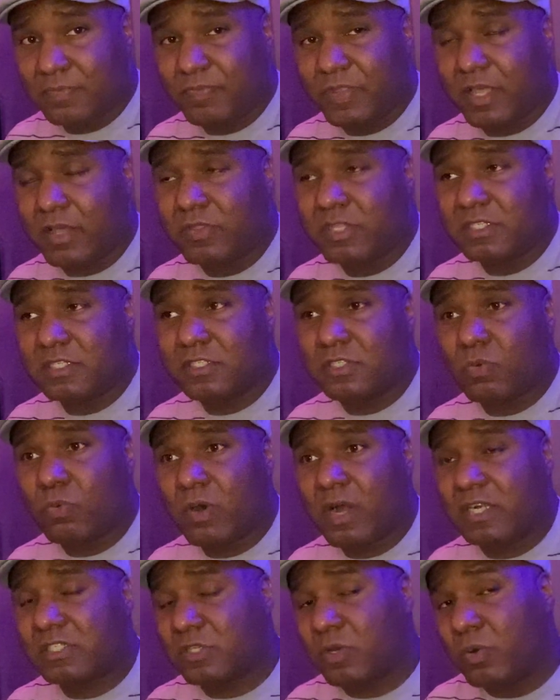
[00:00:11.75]
Now, this is a
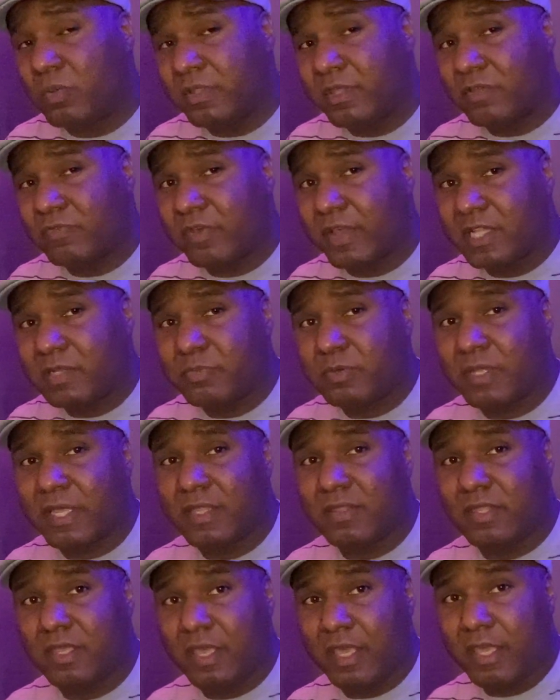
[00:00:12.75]
watch only available in
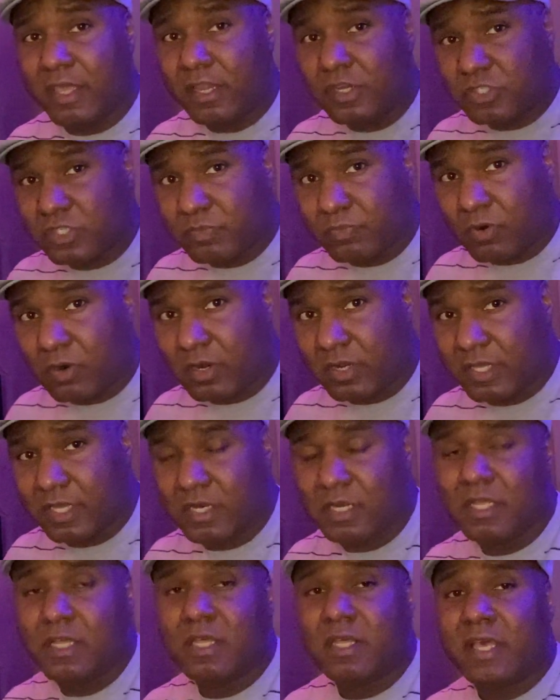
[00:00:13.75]
the Asian
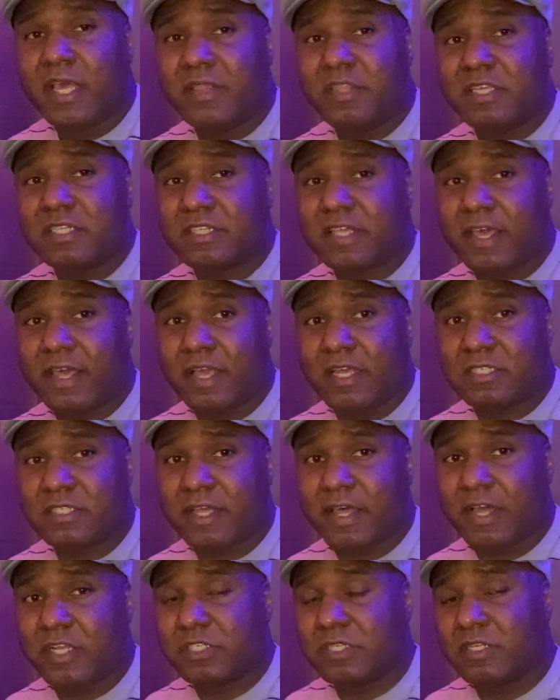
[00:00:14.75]
market. In this case, I
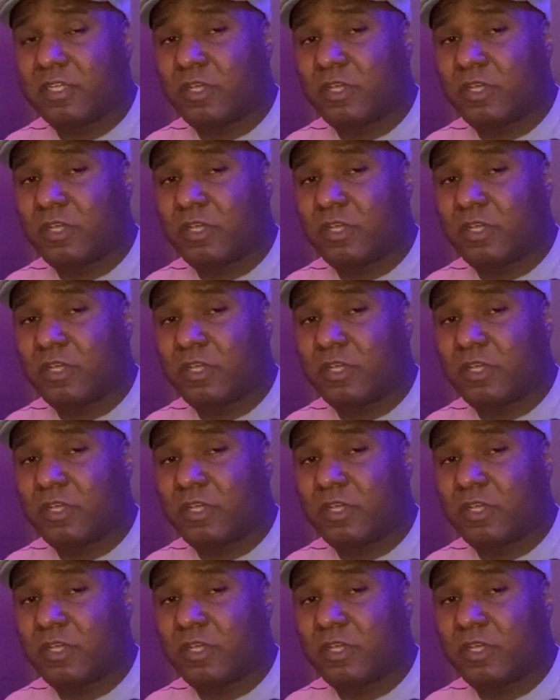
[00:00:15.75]
actually